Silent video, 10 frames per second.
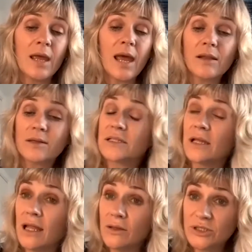Alok
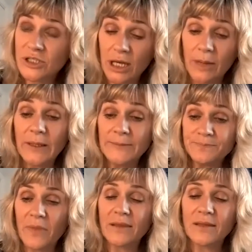Sharma,
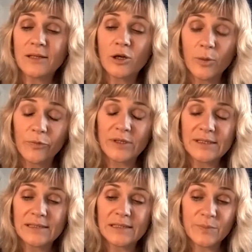the
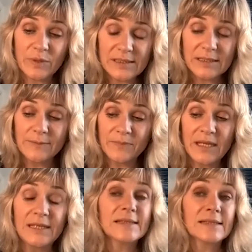COP26 president,
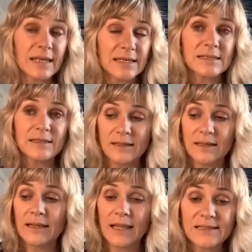he stated
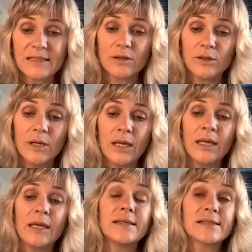that Glasgow
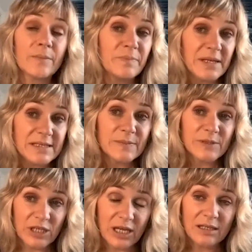is our best
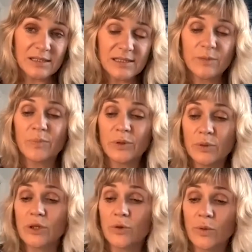chance to
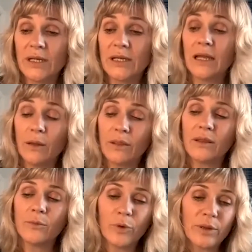build a green,
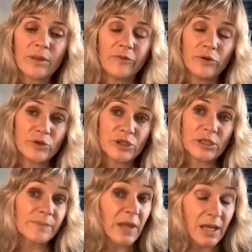healthy and wealthy
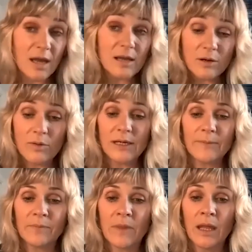future. And I agree.